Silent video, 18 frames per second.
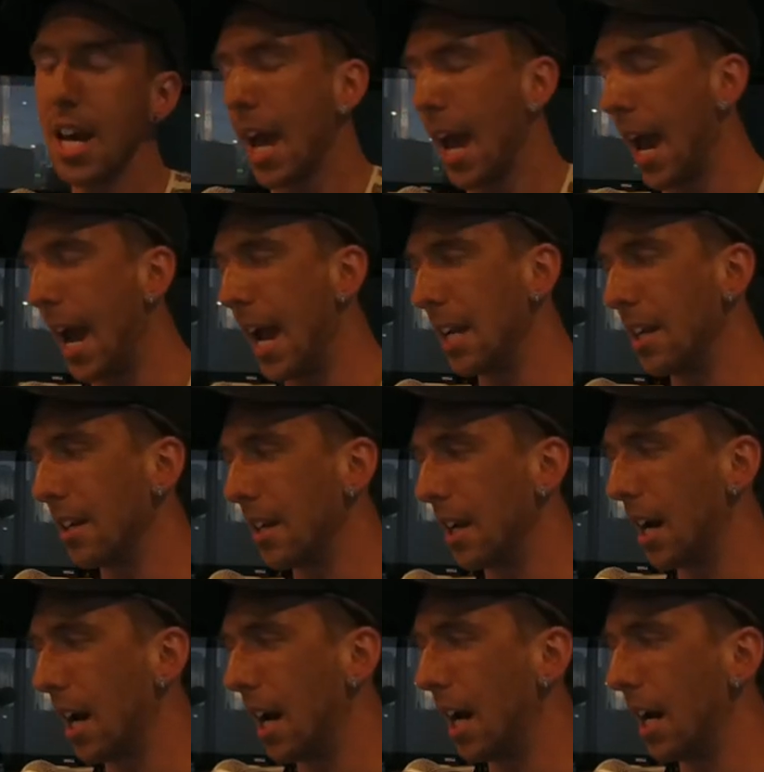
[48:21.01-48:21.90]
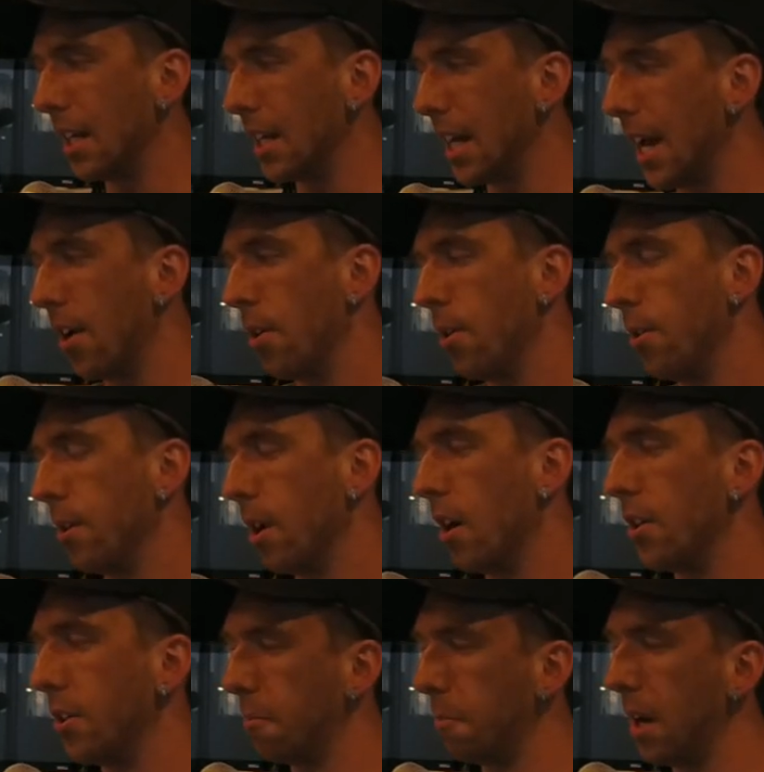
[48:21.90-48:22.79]
And uh, yeah, who
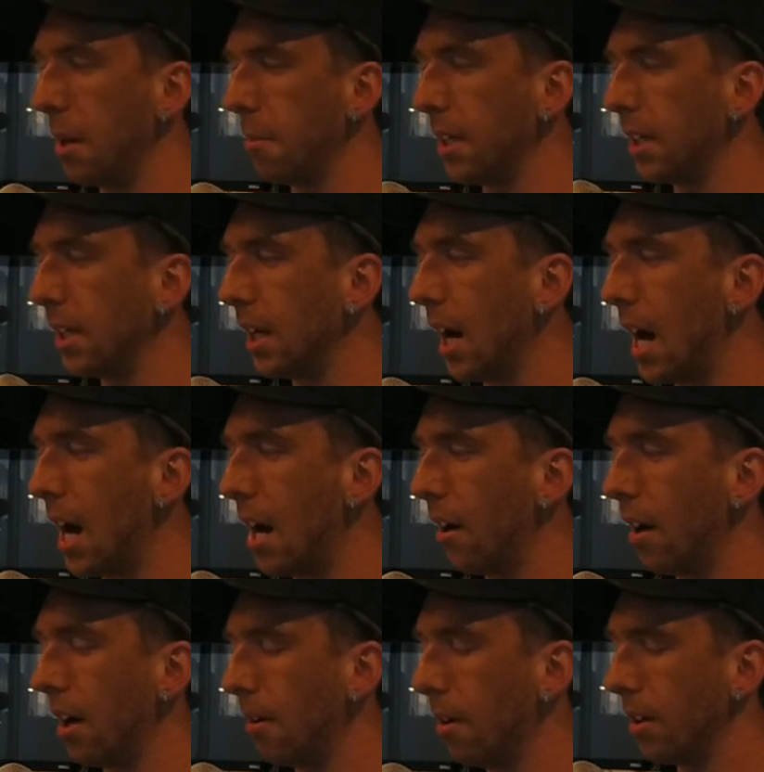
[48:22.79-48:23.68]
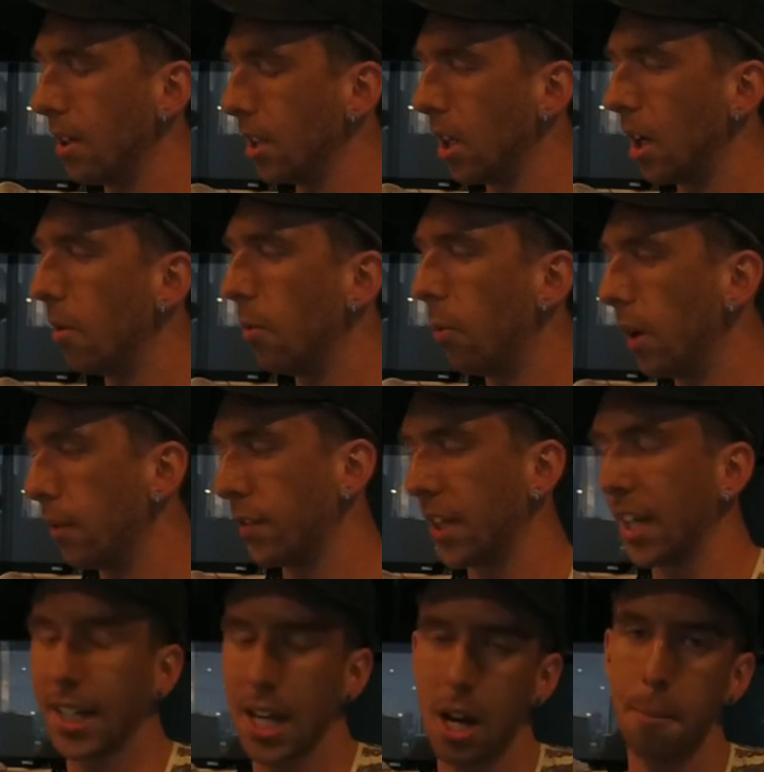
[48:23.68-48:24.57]
knows? Maybe uh, uh, you know if
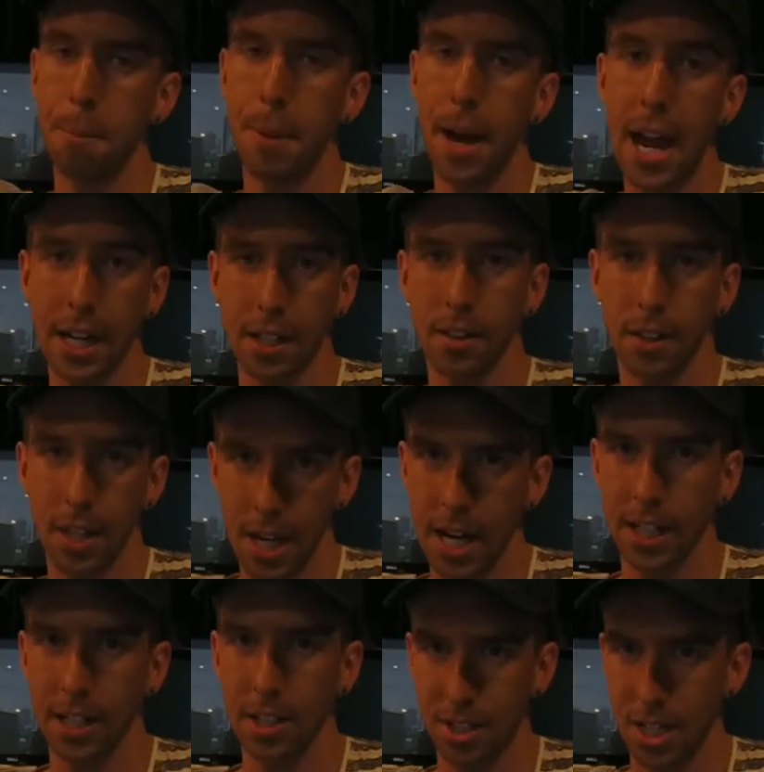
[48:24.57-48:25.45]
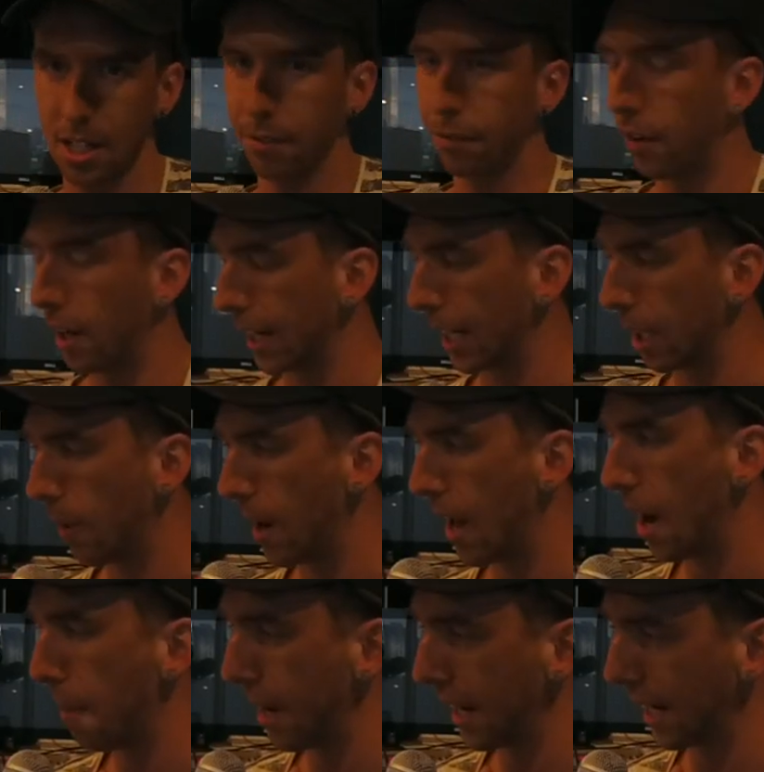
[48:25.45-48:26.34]
they come back, then I can start fucking
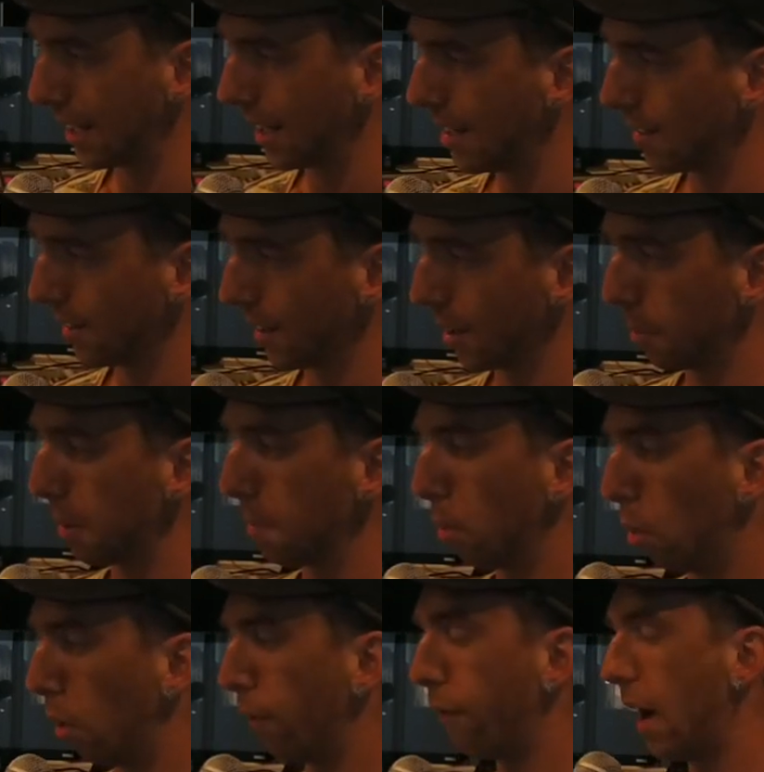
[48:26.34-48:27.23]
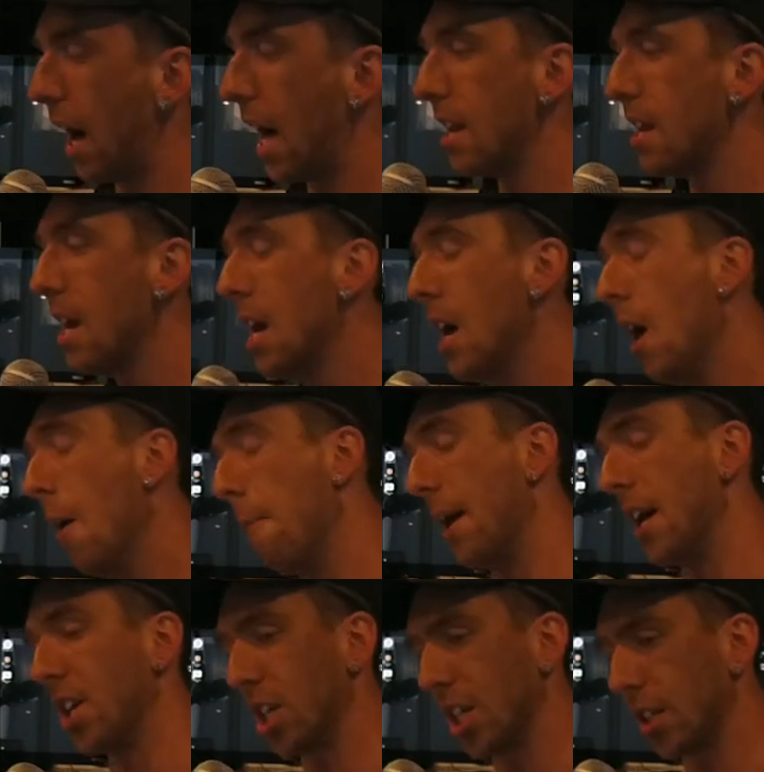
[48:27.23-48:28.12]
around and making these a little bit more fun.
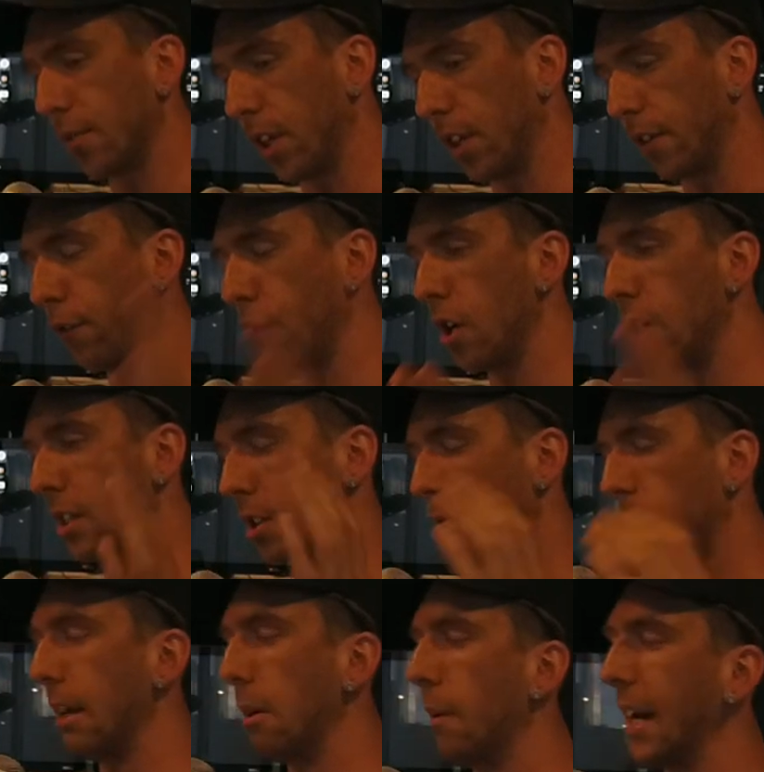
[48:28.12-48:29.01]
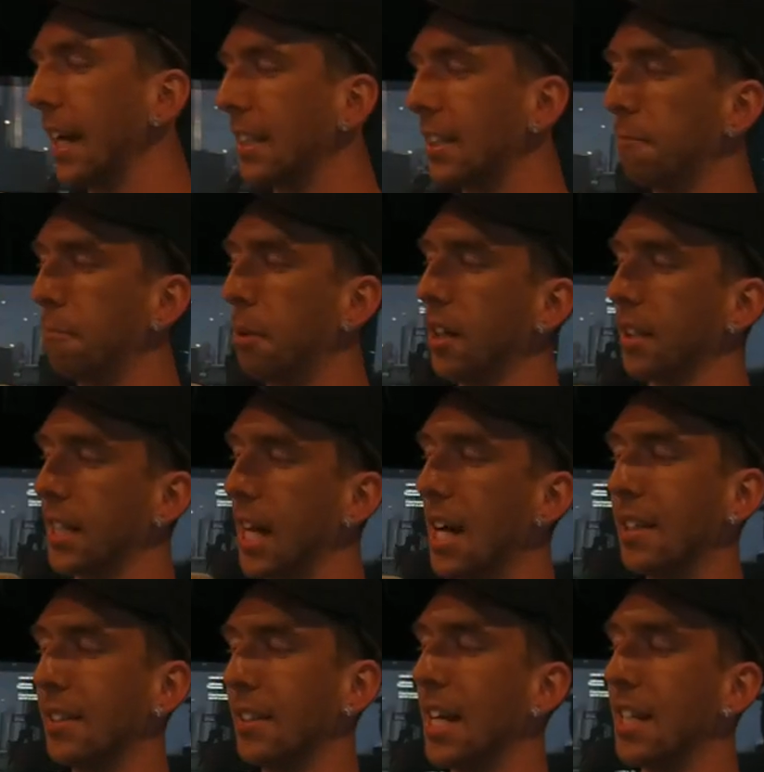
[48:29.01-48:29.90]
But just for the first three weeks of
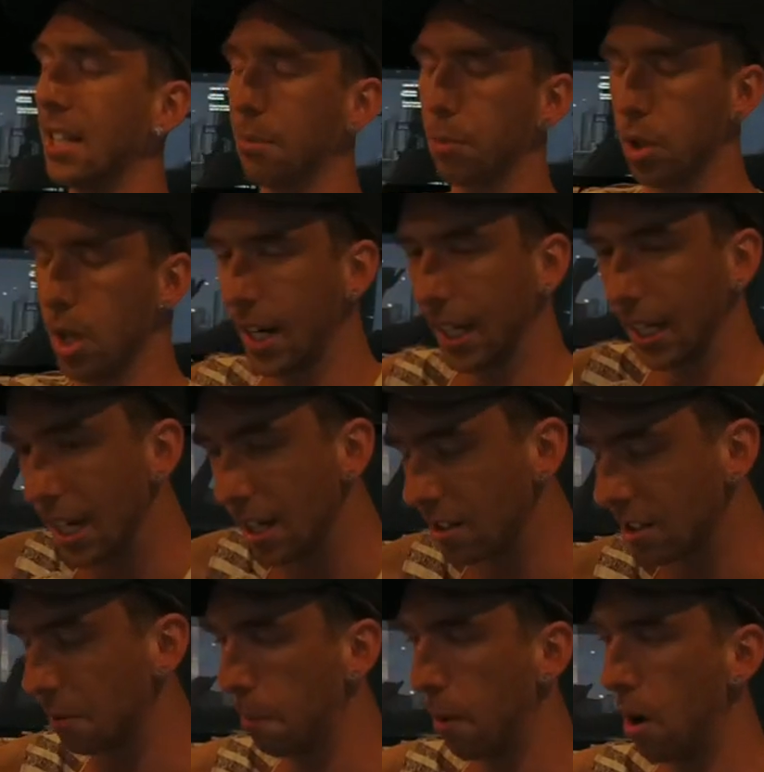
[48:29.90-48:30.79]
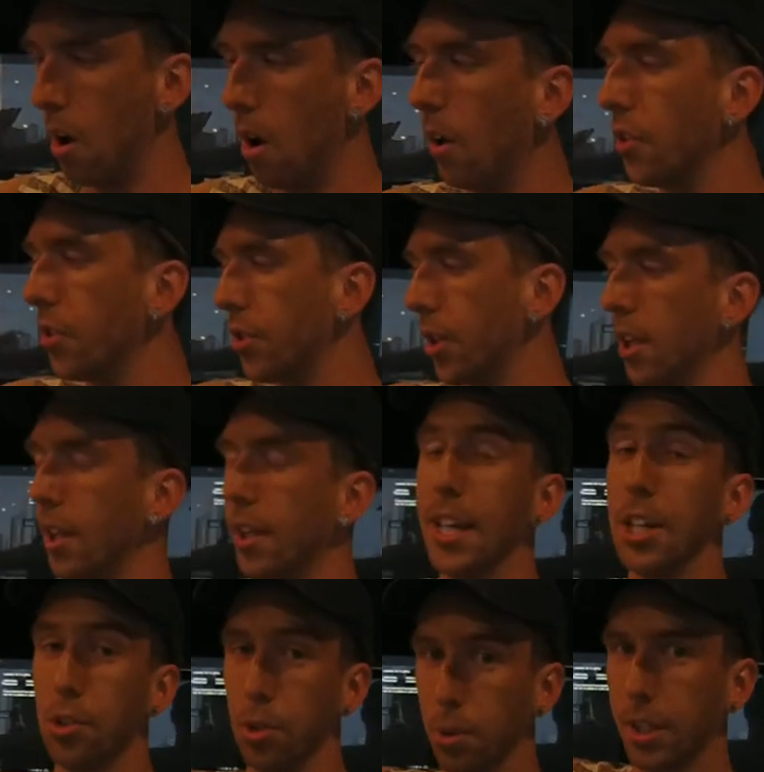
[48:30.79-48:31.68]
podcast ads, I'm trying to get it spot on so that
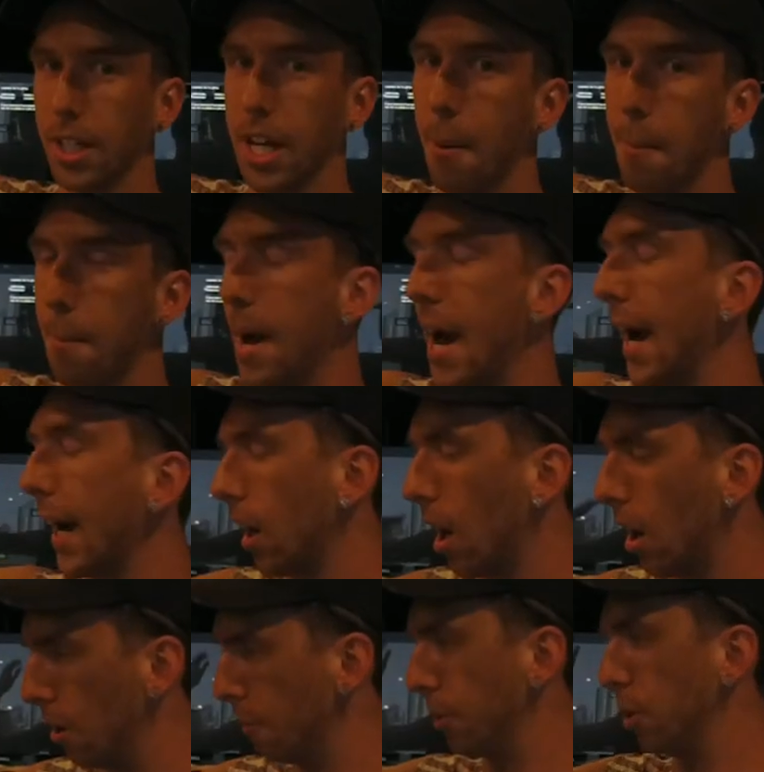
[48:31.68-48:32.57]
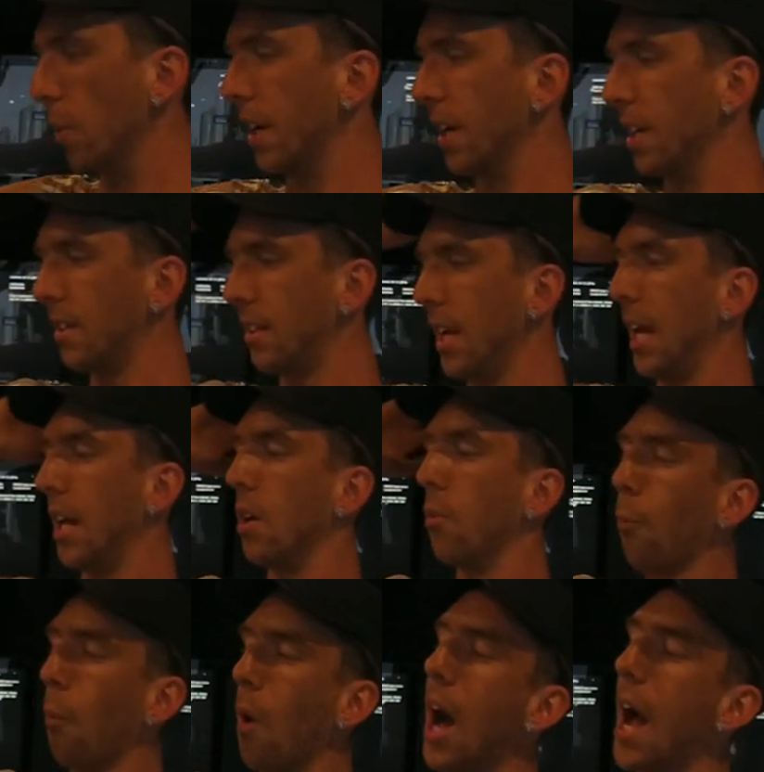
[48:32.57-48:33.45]
they do come back. I hope you understand.
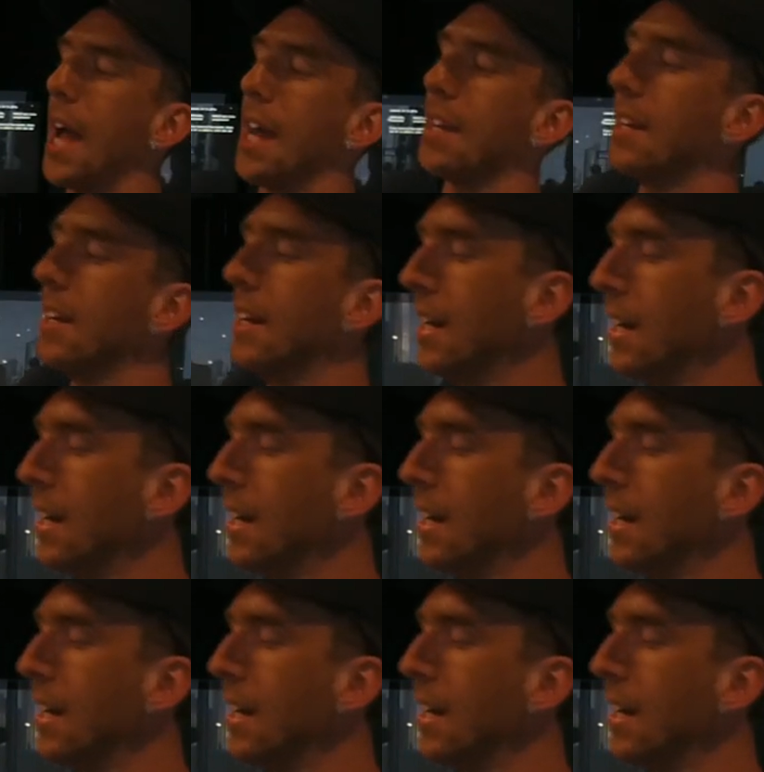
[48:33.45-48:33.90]
Right,